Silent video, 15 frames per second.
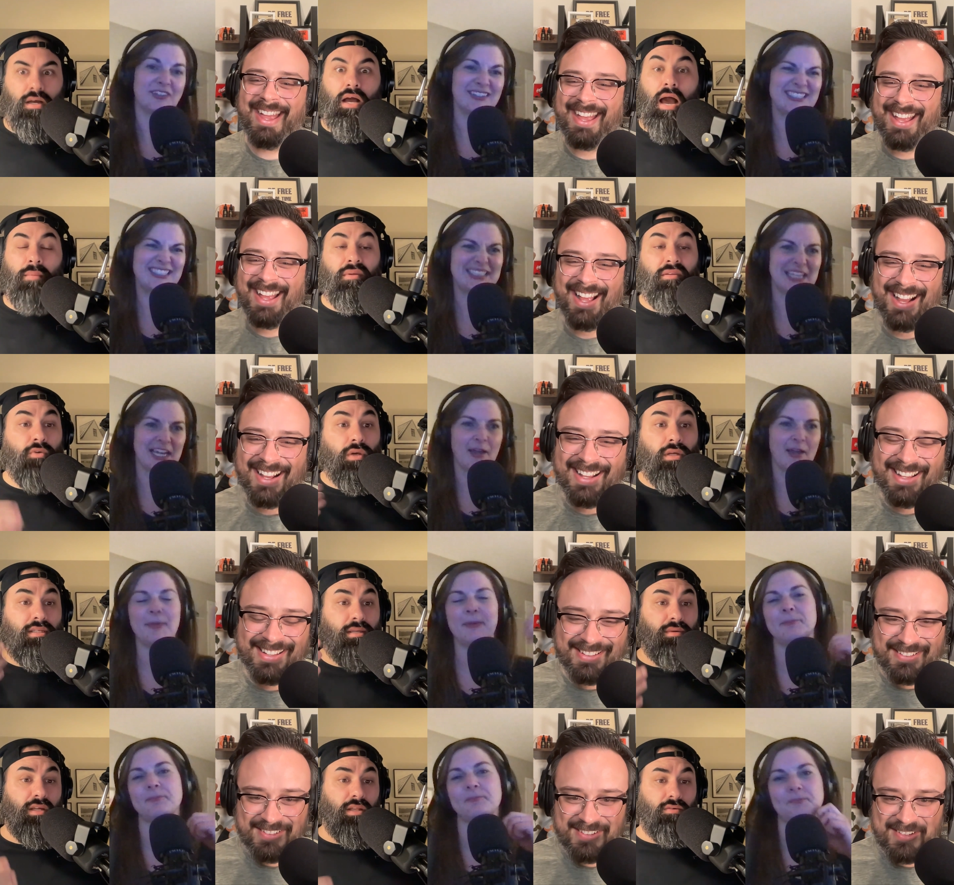Speaker 1: I mean, if you get somebody
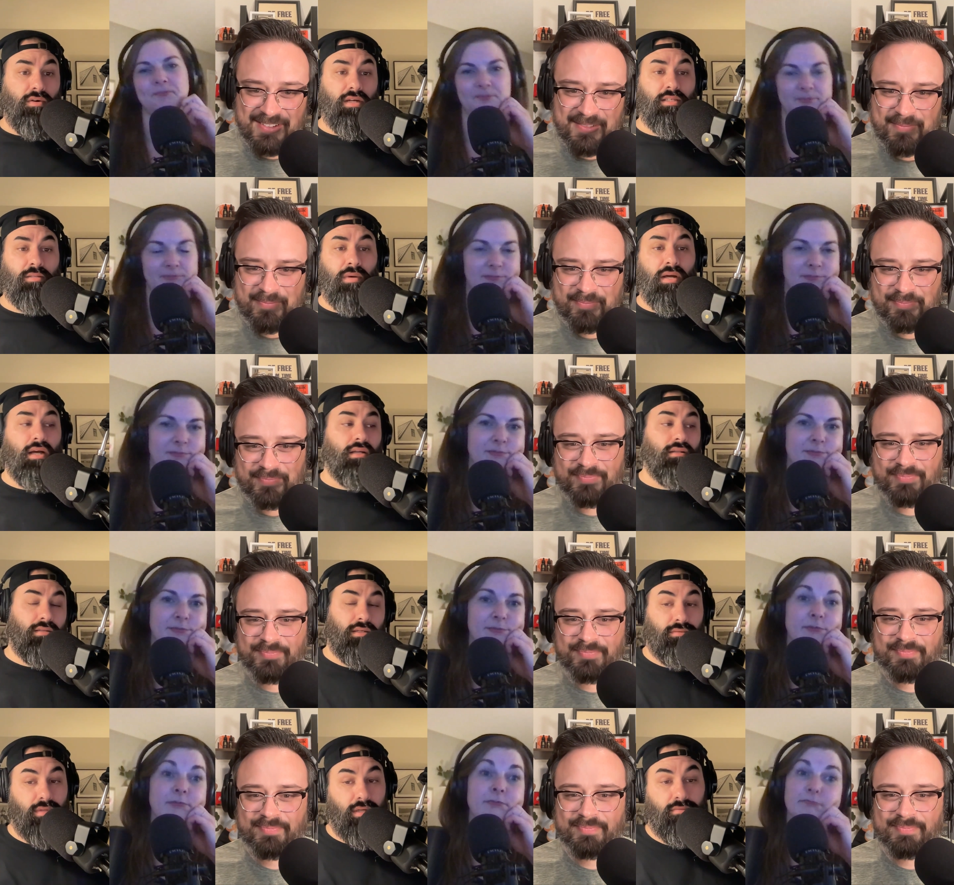in the right spot, like
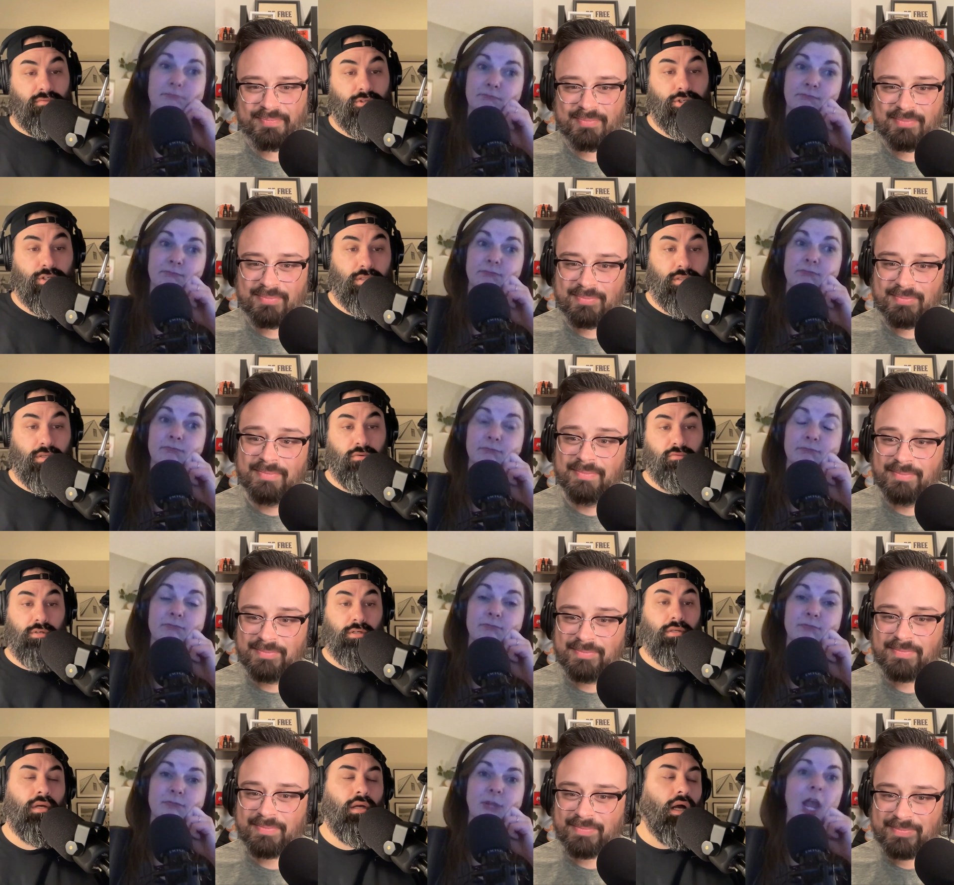that shit's over.
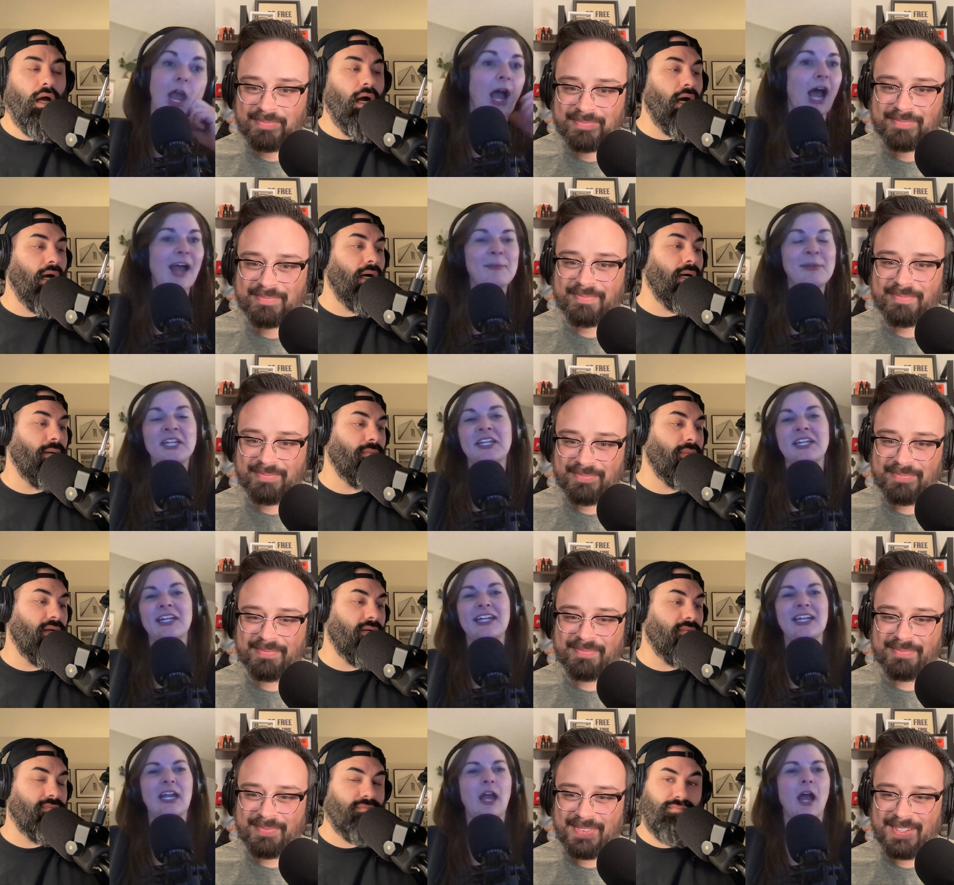Um, I mean, um,
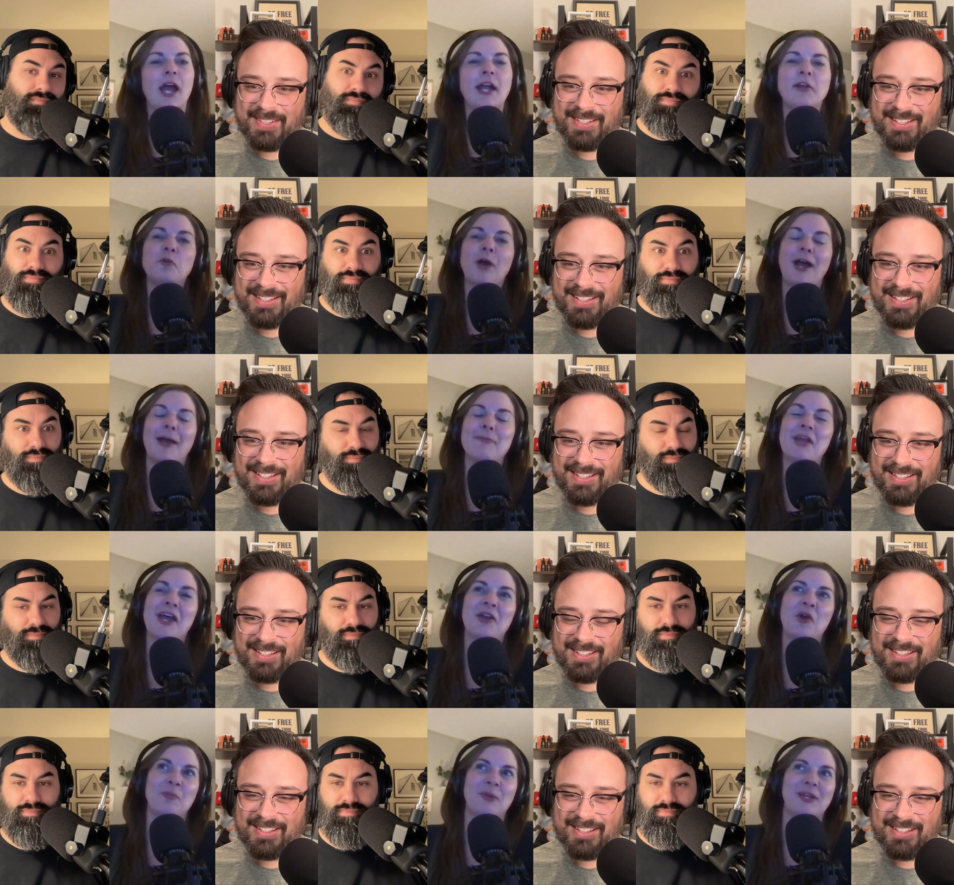
Speaker 2: I don't, I'm not
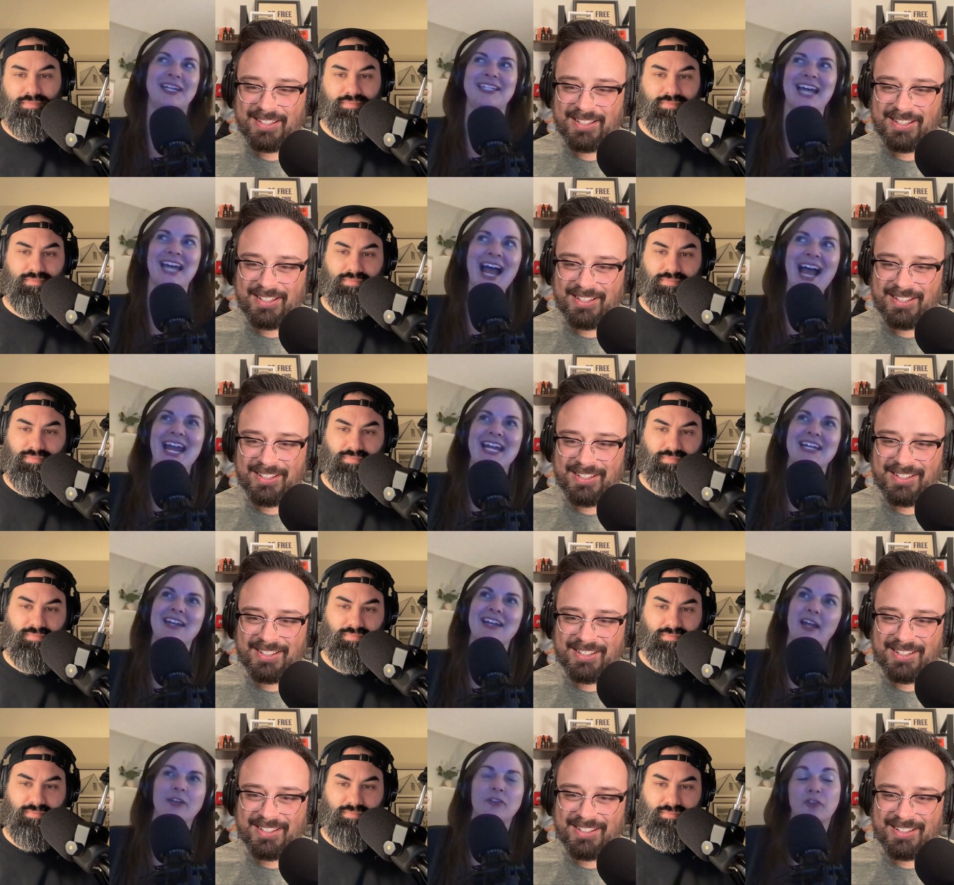hoping he died.
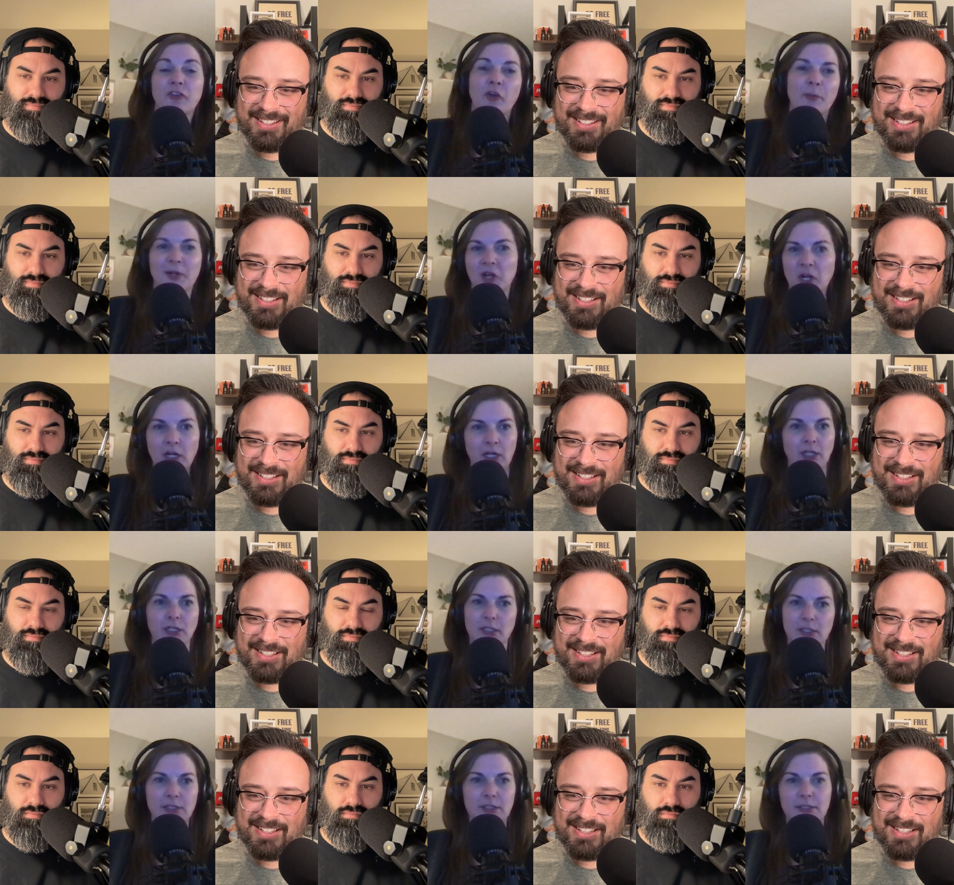I just hope it hurt.
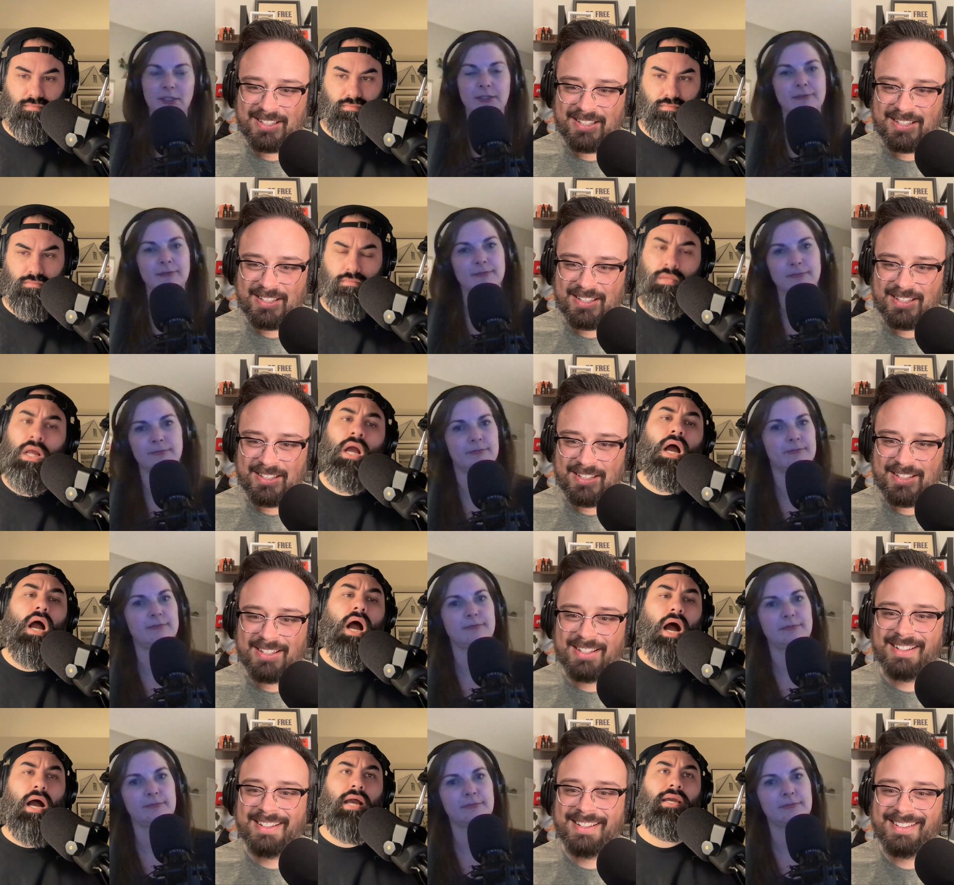
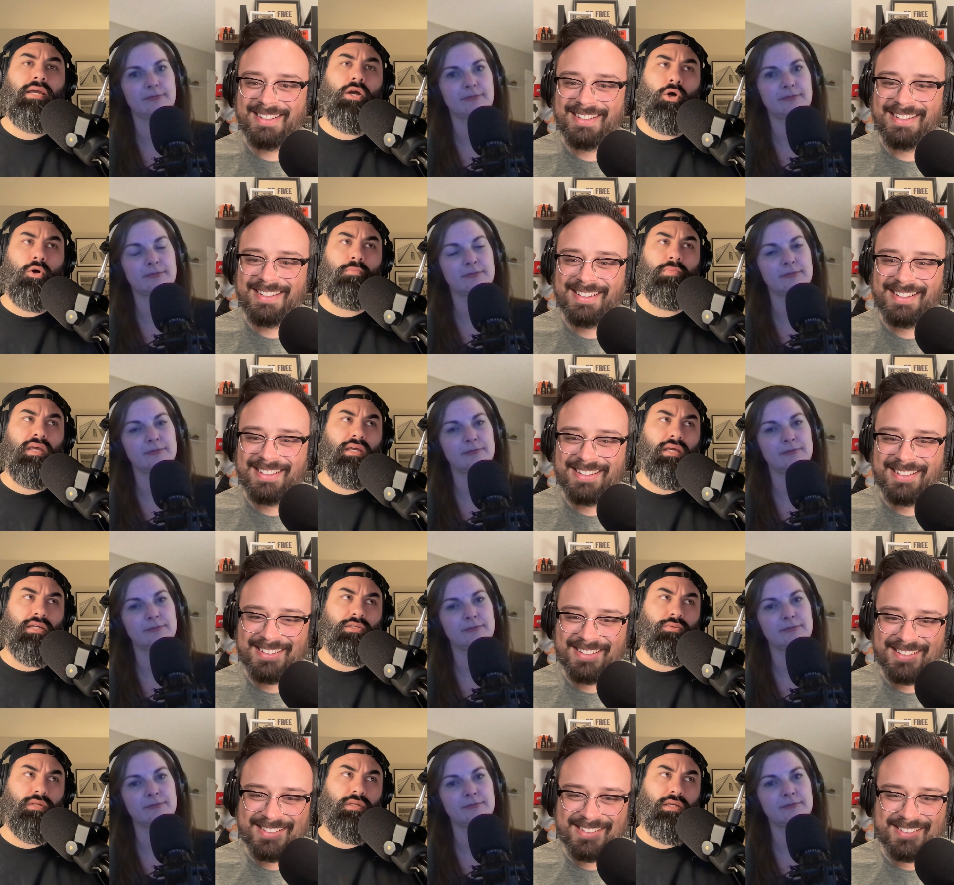
Speaker 1: I hope he gets
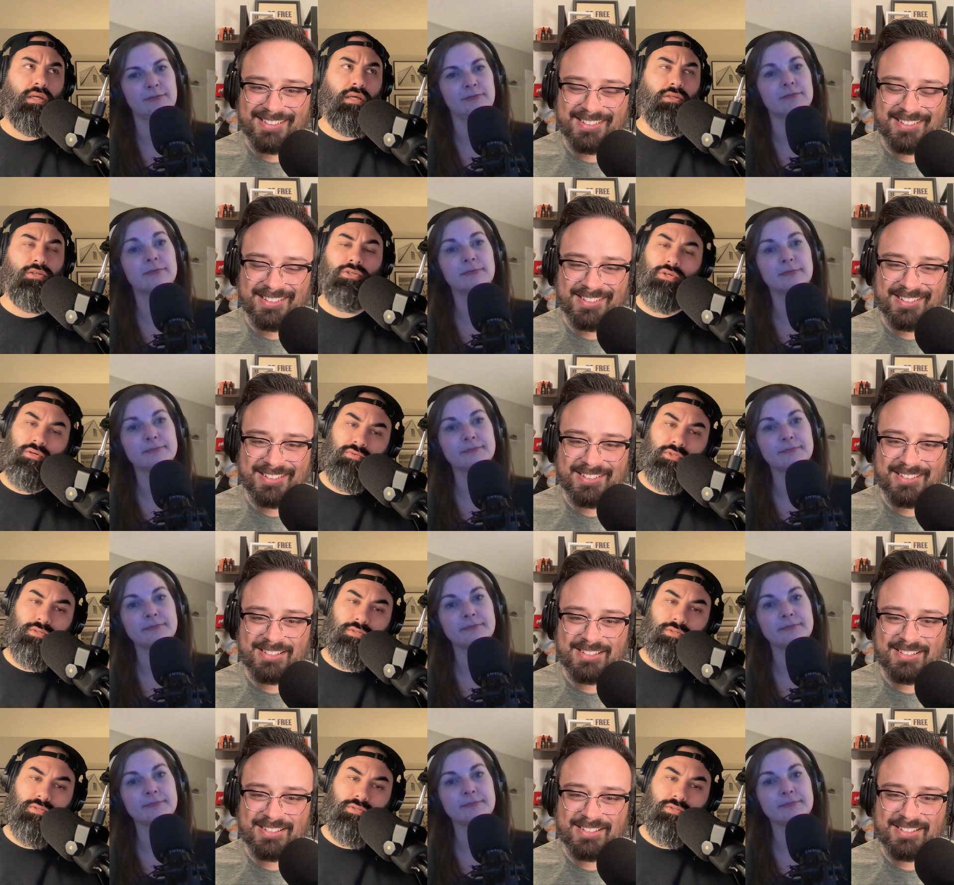what he deserves.